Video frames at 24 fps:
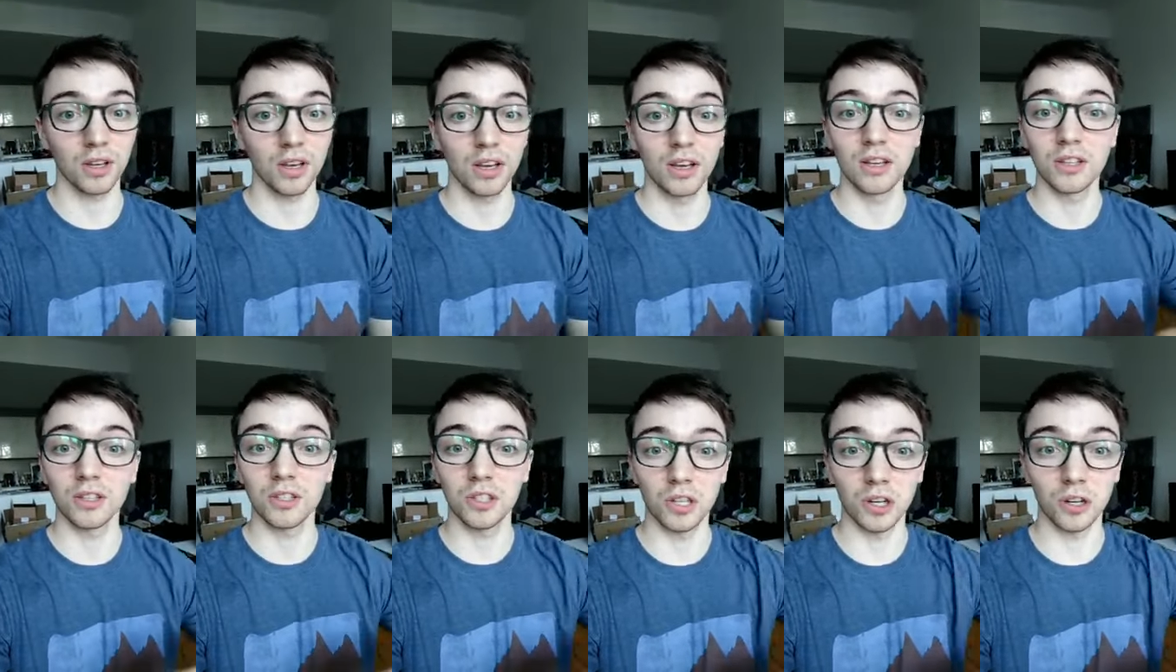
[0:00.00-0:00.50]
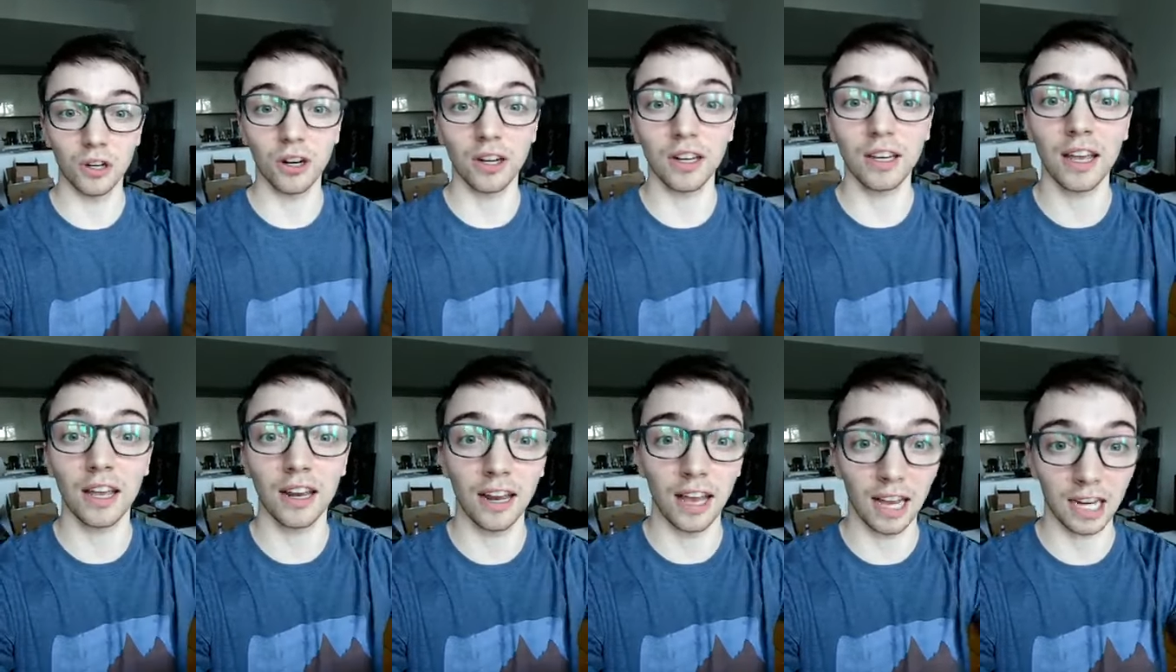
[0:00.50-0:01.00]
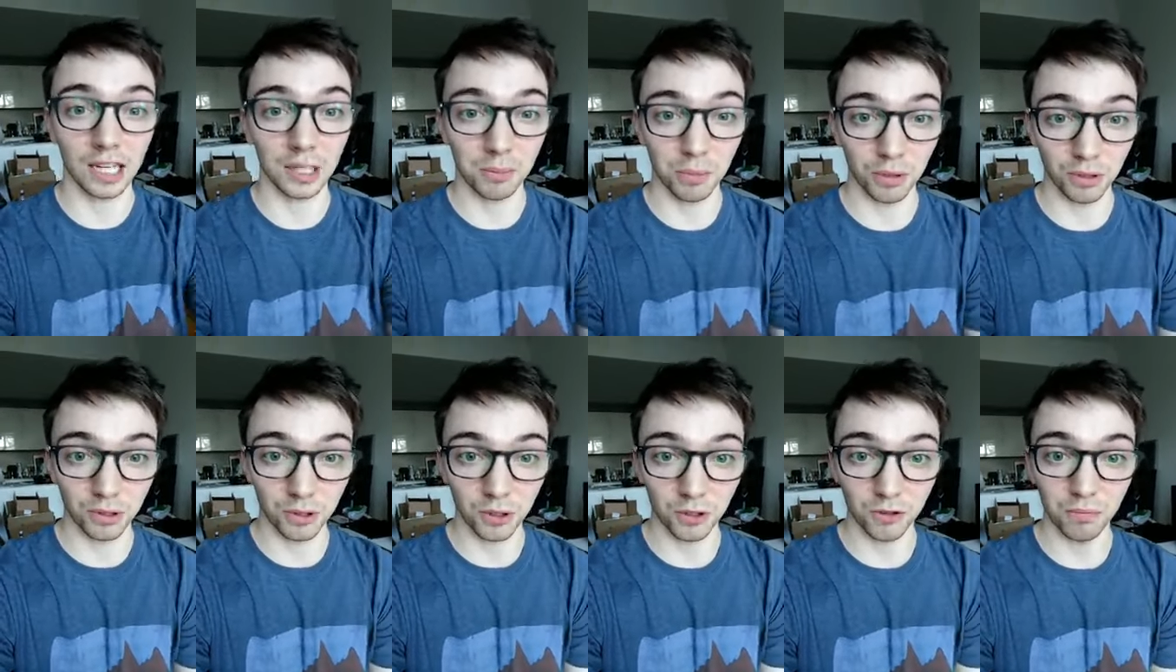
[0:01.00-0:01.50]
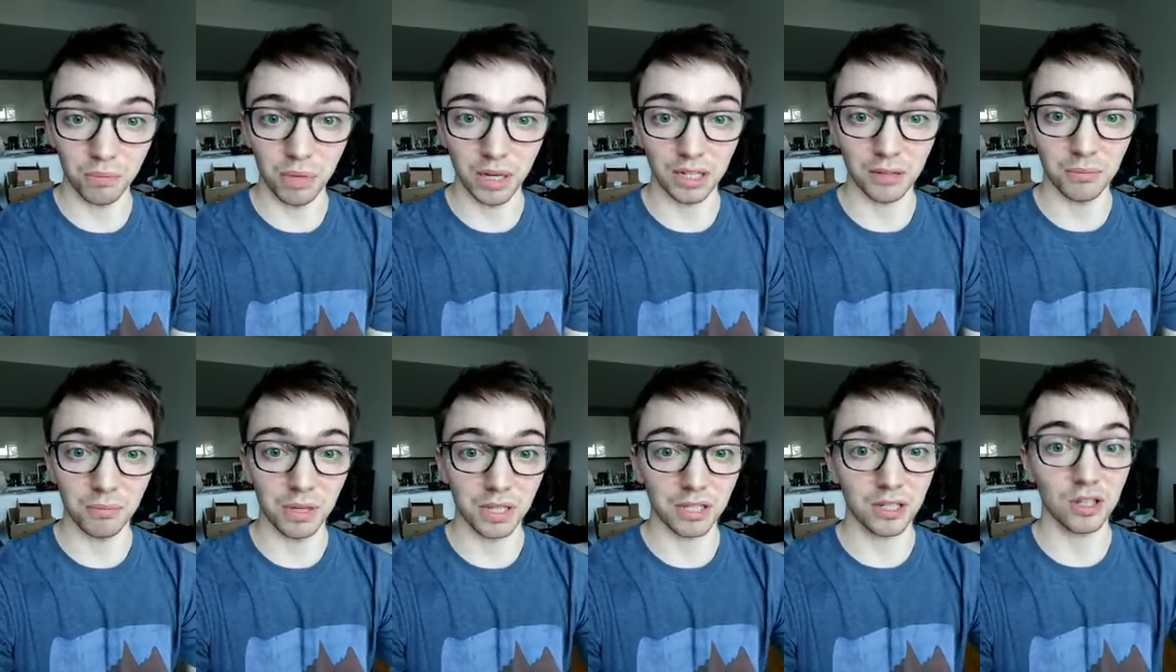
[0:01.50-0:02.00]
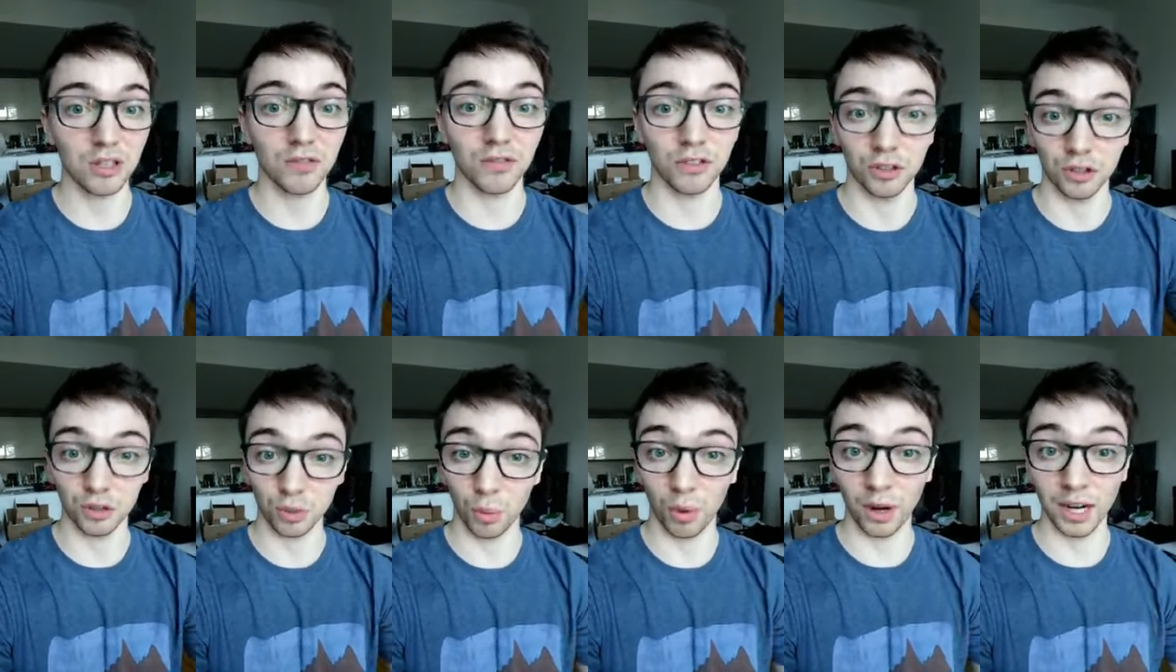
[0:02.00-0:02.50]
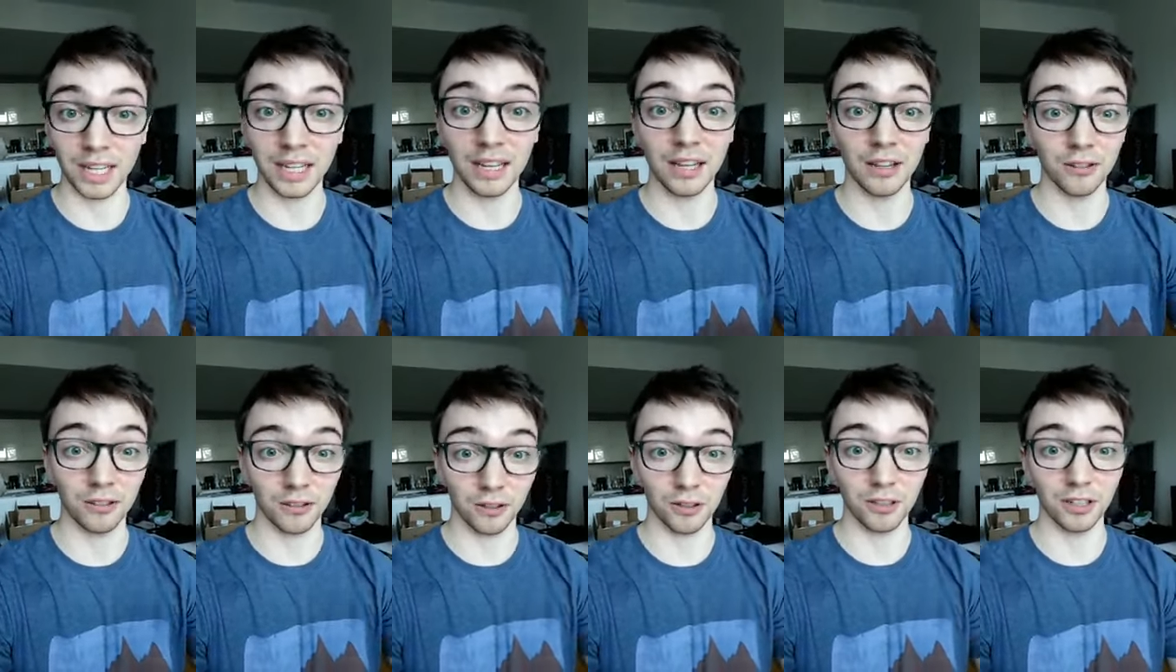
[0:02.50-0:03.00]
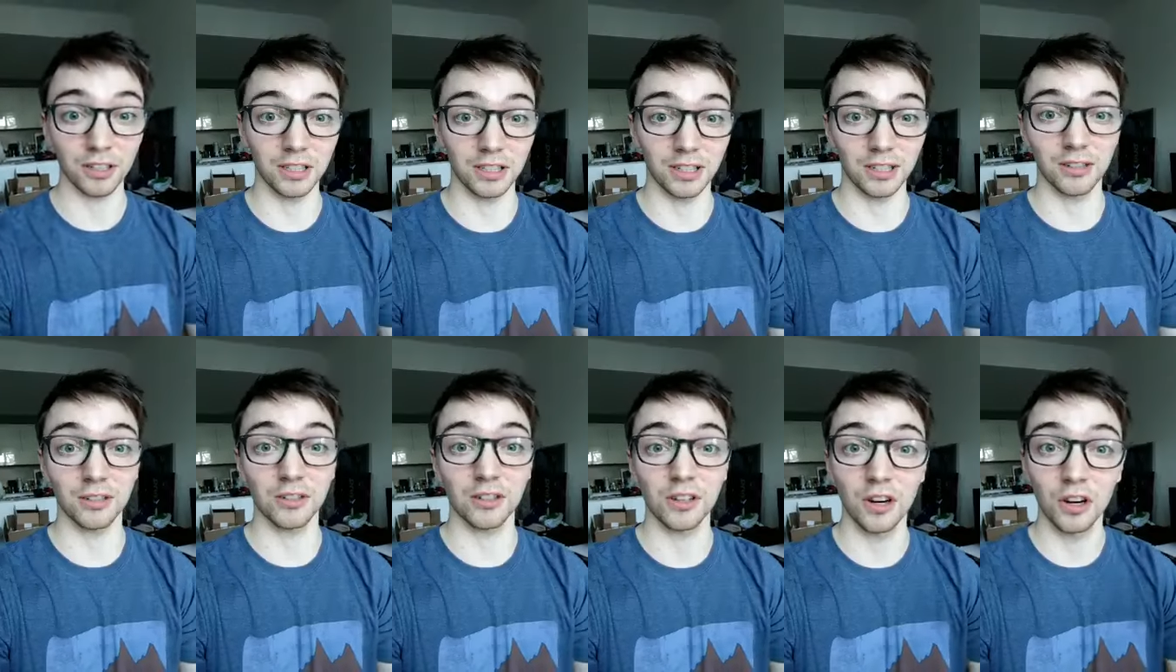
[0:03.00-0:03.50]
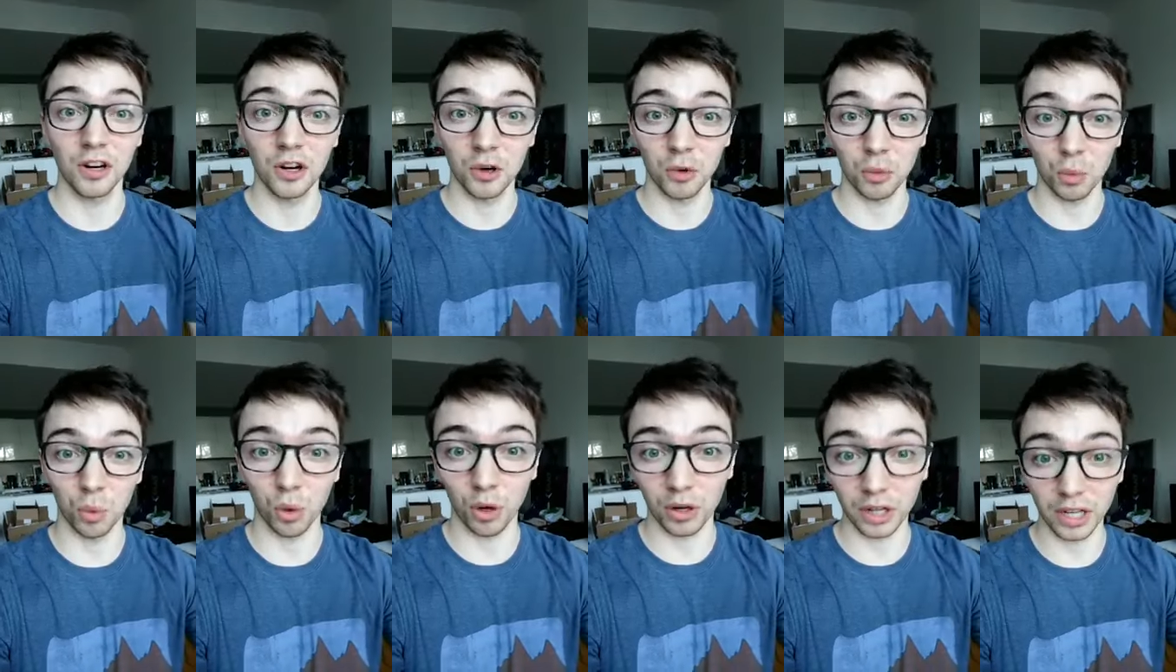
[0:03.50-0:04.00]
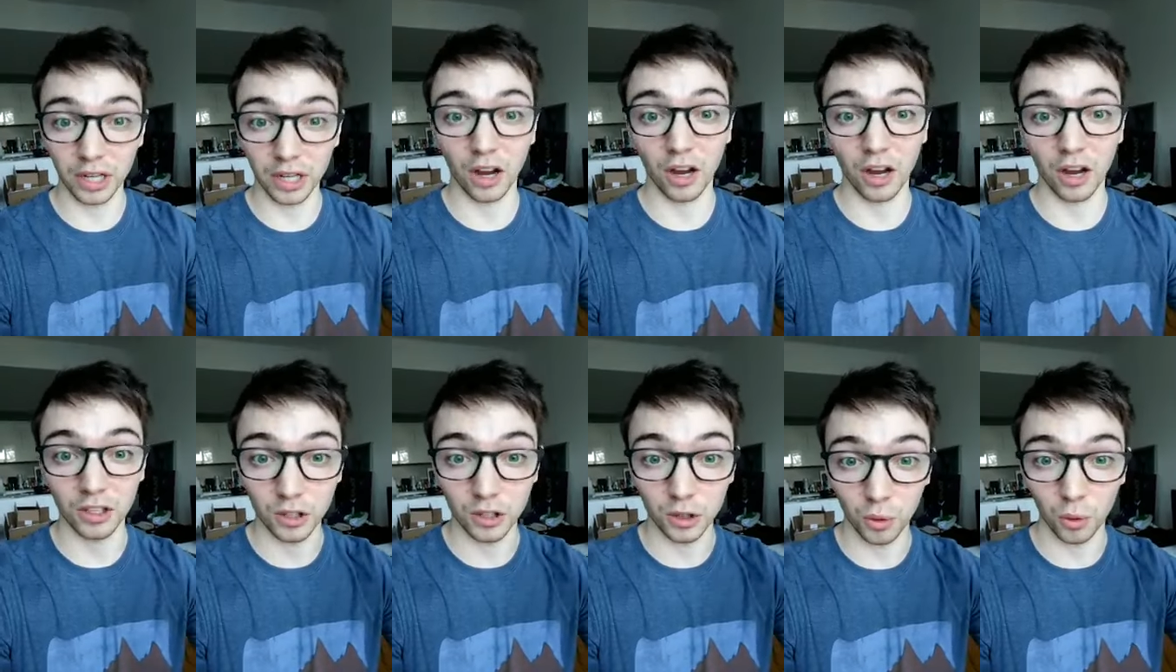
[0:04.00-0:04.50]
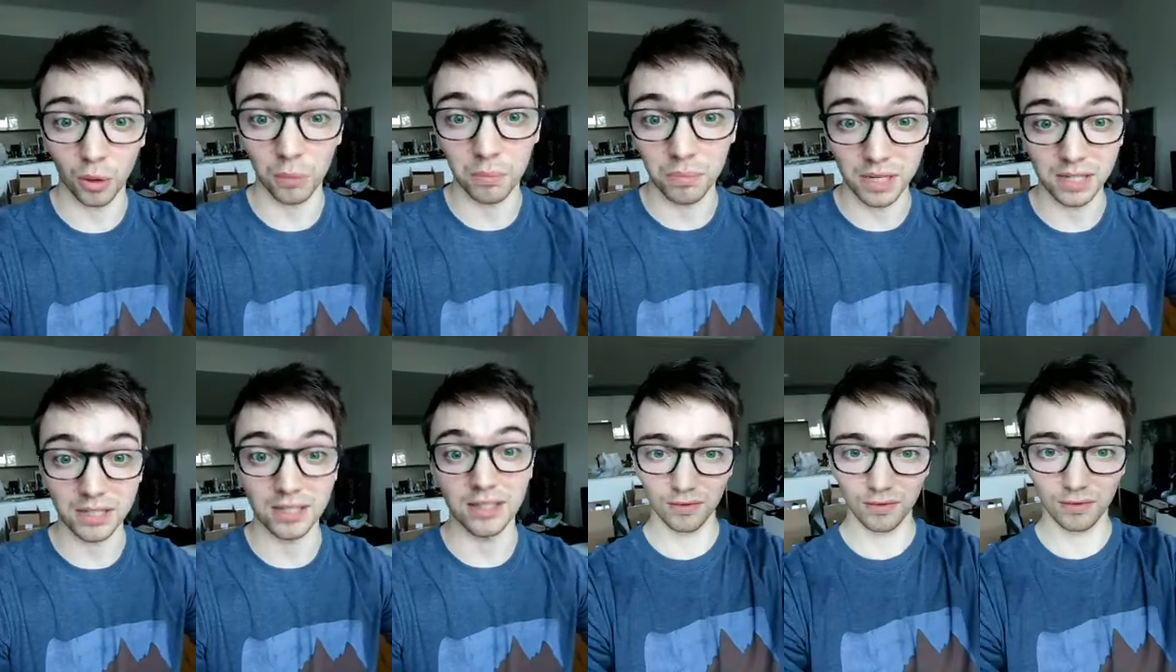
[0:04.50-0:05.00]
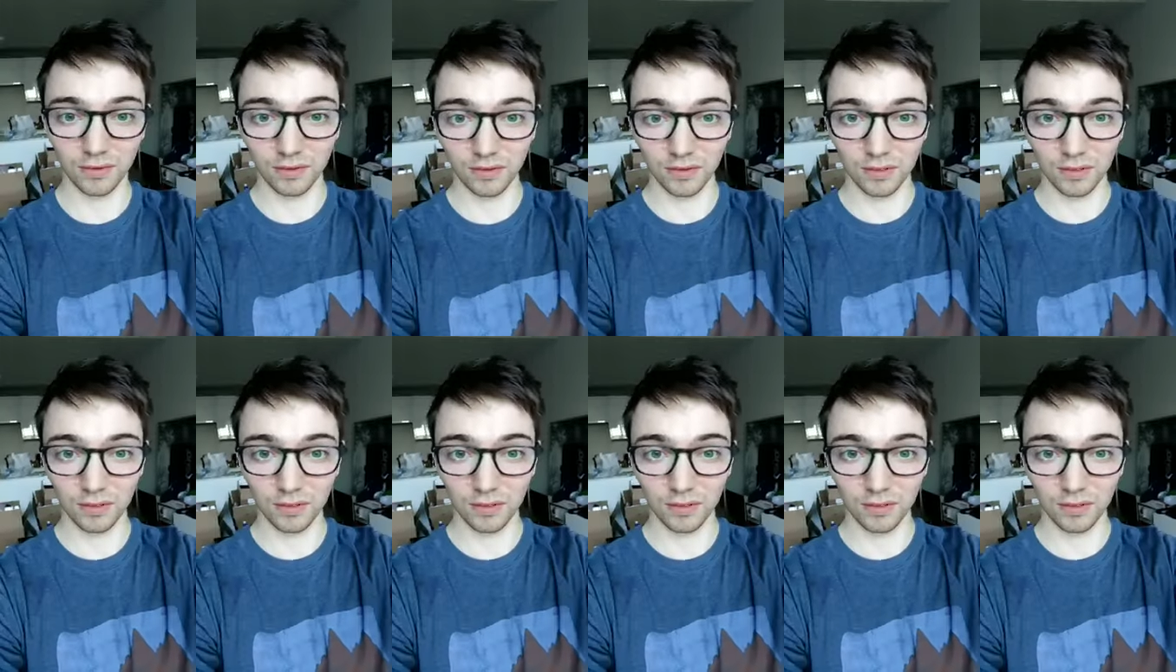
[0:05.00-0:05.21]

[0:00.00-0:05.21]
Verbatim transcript: So, you're going to get experts who've been in business for 20 and 30 years working on your business.